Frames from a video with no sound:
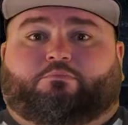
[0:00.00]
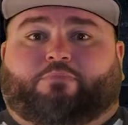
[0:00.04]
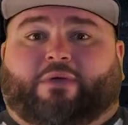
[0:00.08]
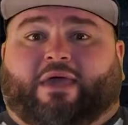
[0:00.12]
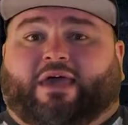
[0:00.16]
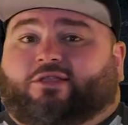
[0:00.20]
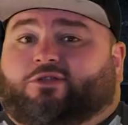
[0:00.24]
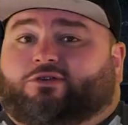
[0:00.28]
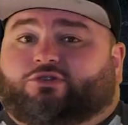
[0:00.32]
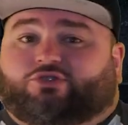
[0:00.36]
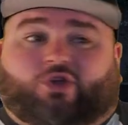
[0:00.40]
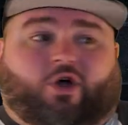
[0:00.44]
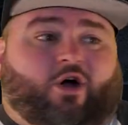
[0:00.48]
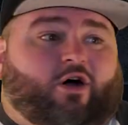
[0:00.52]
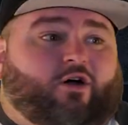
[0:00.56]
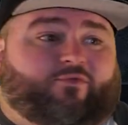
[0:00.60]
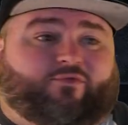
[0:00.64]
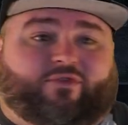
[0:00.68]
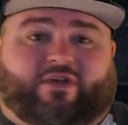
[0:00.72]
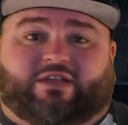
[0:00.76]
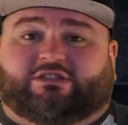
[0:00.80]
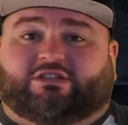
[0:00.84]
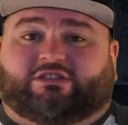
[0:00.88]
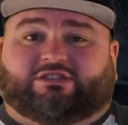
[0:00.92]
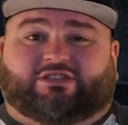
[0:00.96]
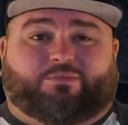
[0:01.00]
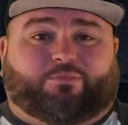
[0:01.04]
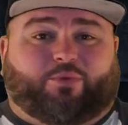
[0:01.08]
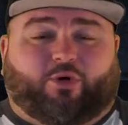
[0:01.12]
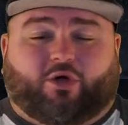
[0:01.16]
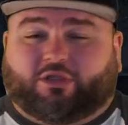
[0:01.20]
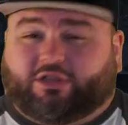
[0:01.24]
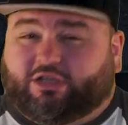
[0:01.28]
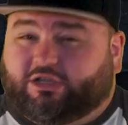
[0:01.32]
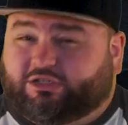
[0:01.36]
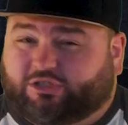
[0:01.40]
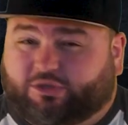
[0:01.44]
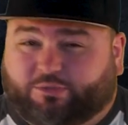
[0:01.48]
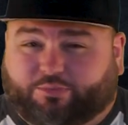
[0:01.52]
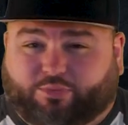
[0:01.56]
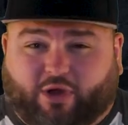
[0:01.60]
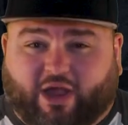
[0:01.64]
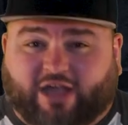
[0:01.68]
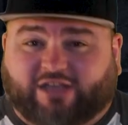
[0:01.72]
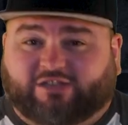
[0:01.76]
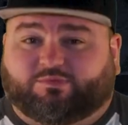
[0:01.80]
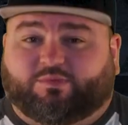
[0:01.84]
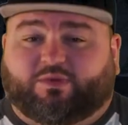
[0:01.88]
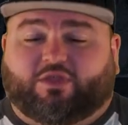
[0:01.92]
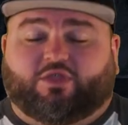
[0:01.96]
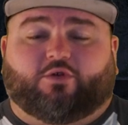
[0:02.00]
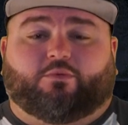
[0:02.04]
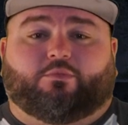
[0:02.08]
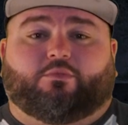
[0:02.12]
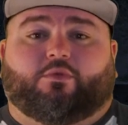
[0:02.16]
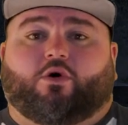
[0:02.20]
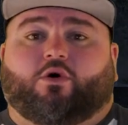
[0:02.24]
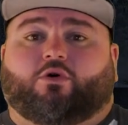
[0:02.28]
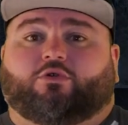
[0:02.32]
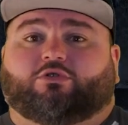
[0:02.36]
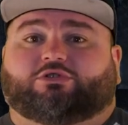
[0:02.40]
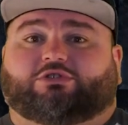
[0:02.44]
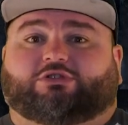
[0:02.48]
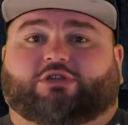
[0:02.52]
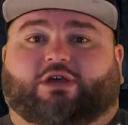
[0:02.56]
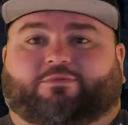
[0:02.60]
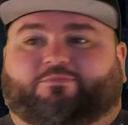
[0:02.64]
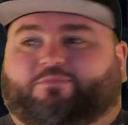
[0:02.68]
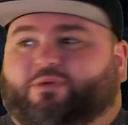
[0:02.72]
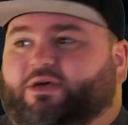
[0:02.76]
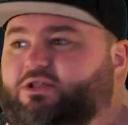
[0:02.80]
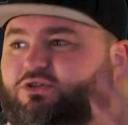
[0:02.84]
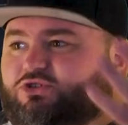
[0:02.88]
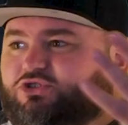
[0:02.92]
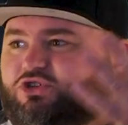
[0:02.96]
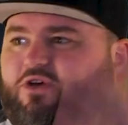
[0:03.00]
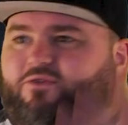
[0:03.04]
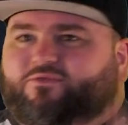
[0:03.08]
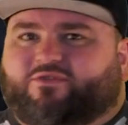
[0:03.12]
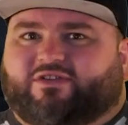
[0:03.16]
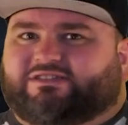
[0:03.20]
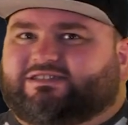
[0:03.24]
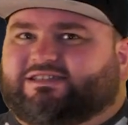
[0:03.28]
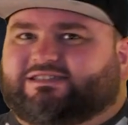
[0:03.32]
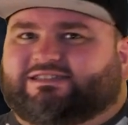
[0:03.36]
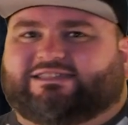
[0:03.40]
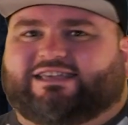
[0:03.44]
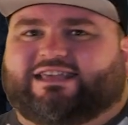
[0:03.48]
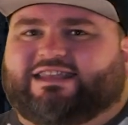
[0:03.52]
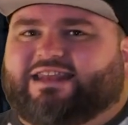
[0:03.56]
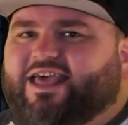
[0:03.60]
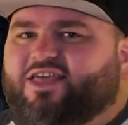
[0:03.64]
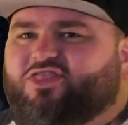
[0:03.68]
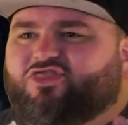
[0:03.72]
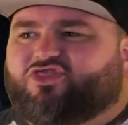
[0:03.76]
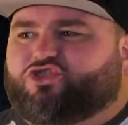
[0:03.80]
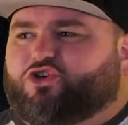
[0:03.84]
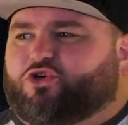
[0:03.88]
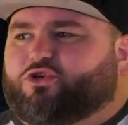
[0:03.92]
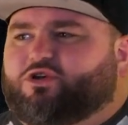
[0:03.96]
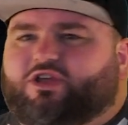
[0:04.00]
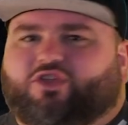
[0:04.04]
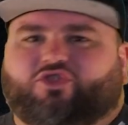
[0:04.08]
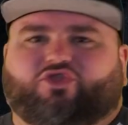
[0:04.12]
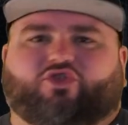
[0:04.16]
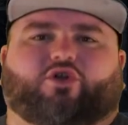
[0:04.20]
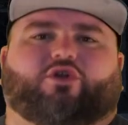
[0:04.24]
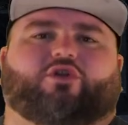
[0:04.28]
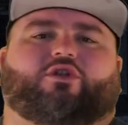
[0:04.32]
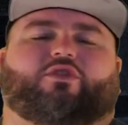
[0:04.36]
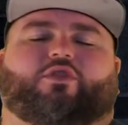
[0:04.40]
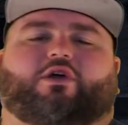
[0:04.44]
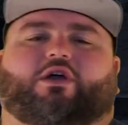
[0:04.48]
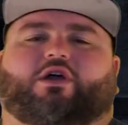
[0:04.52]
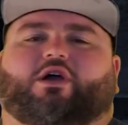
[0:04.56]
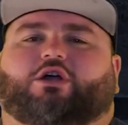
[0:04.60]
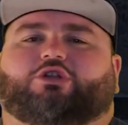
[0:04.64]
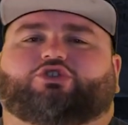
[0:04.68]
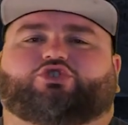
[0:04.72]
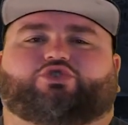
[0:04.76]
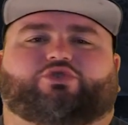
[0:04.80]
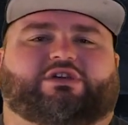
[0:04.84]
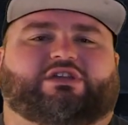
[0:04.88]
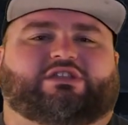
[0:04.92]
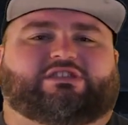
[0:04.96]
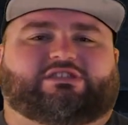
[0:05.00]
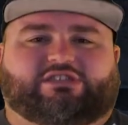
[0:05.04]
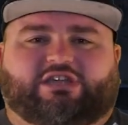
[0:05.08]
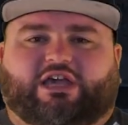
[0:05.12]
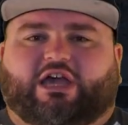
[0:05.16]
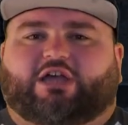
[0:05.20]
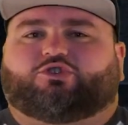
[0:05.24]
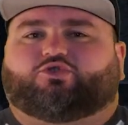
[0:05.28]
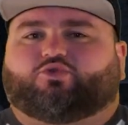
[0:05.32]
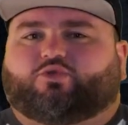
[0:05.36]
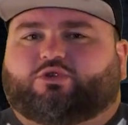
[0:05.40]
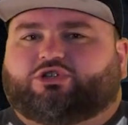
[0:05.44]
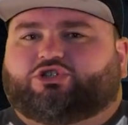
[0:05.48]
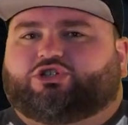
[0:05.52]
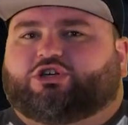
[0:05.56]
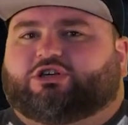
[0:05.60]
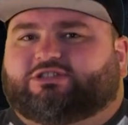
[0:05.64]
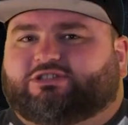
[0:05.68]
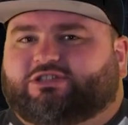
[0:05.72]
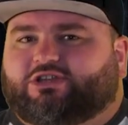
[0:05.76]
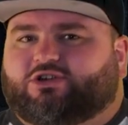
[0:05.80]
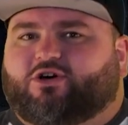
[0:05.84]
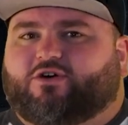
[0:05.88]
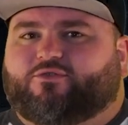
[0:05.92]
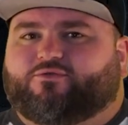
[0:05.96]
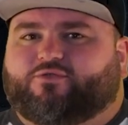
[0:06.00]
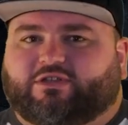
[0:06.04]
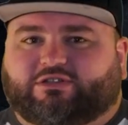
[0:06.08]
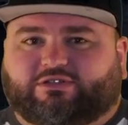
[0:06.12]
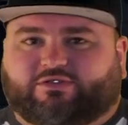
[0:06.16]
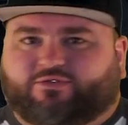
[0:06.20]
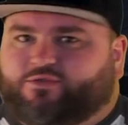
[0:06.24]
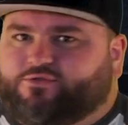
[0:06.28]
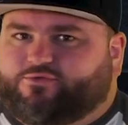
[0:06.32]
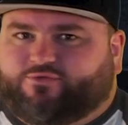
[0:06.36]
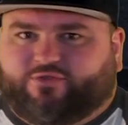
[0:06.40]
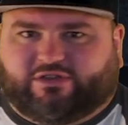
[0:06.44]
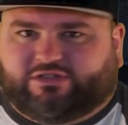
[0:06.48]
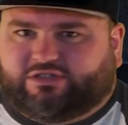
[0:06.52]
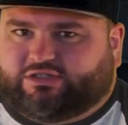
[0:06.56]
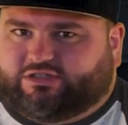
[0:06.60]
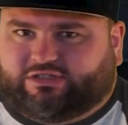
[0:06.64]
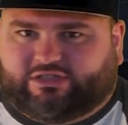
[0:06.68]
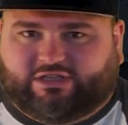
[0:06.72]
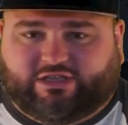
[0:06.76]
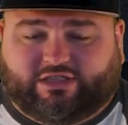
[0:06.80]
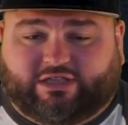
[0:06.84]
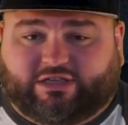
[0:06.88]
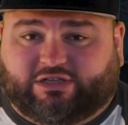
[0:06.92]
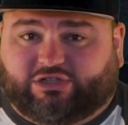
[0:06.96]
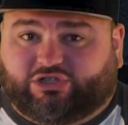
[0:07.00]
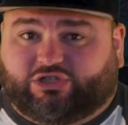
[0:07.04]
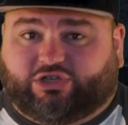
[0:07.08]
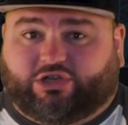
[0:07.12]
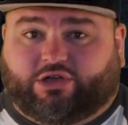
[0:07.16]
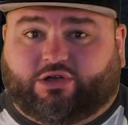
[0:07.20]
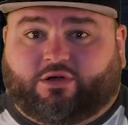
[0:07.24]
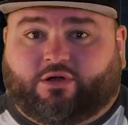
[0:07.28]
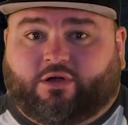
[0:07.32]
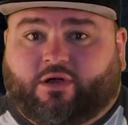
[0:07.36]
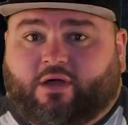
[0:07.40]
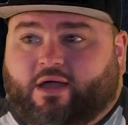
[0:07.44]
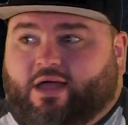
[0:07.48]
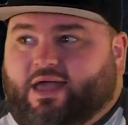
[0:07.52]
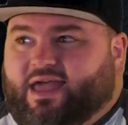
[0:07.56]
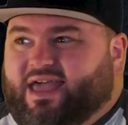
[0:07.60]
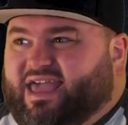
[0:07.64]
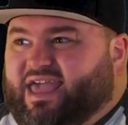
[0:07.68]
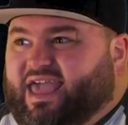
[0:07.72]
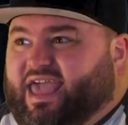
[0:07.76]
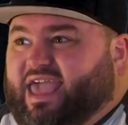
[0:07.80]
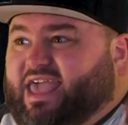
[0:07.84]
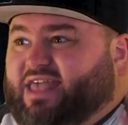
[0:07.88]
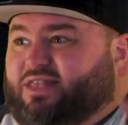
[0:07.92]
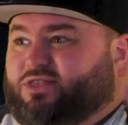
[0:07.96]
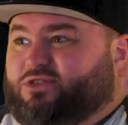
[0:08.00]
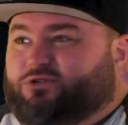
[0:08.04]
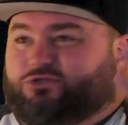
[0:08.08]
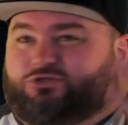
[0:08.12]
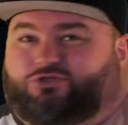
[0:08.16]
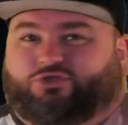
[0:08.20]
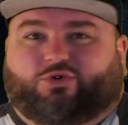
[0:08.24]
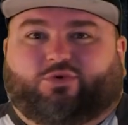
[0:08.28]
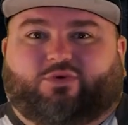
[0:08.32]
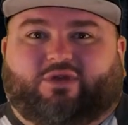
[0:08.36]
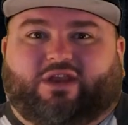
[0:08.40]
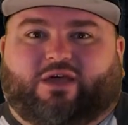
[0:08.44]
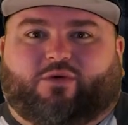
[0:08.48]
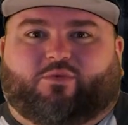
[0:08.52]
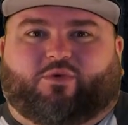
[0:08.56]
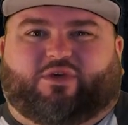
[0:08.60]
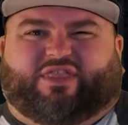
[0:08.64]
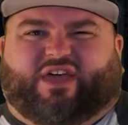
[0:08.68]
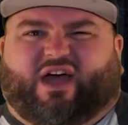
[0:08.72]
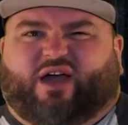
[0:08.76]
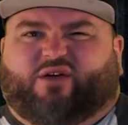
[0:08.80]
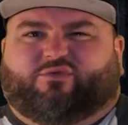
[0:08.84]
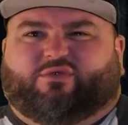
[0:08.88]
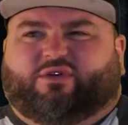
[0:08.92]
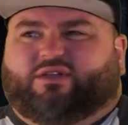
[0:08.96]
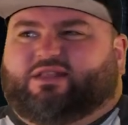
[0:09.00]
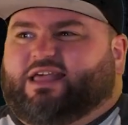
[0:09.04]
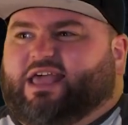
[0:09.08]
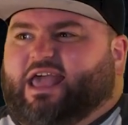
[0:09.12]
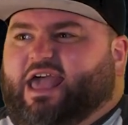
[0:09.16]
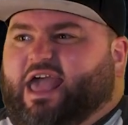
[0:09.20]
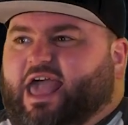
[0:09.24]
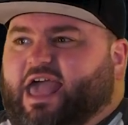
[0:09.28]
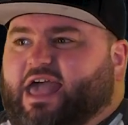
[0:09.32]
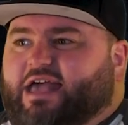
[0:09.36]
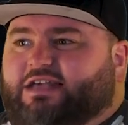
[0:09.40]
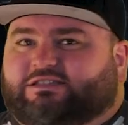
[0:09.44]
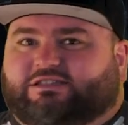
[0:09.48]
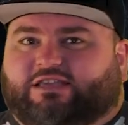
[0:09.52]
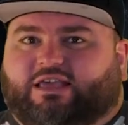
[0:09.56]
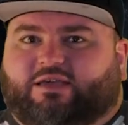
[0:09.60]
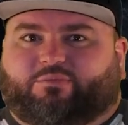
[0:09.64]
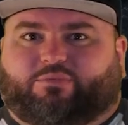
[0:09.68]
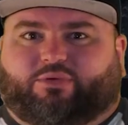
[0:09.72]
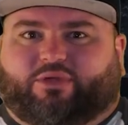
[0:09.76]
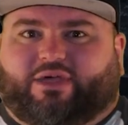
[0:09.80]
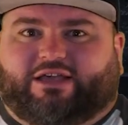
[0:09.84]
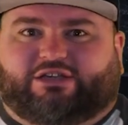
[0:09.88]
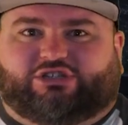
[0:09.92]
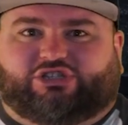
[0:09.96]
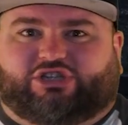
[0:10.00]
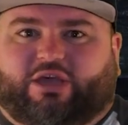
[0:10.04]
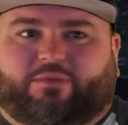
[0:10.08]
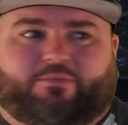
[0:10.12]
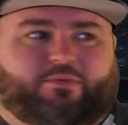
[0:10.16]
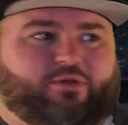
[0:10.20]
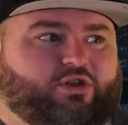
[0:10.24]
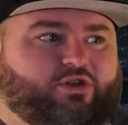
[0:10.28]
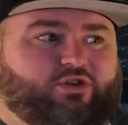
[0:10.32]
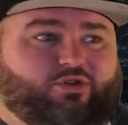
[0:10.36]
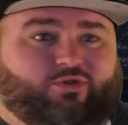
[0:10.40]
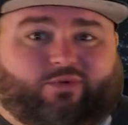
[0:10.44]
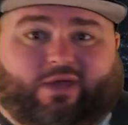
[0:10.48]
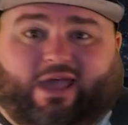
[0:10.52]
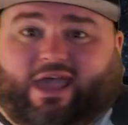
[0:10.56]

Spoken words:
Baylor's offense is the part that surprised me the most. Baylor's offense is sitting at 33rd in the country in schedule-adjusted offensive efficiency this year, and they're doing it without really asking Blake Shapen to do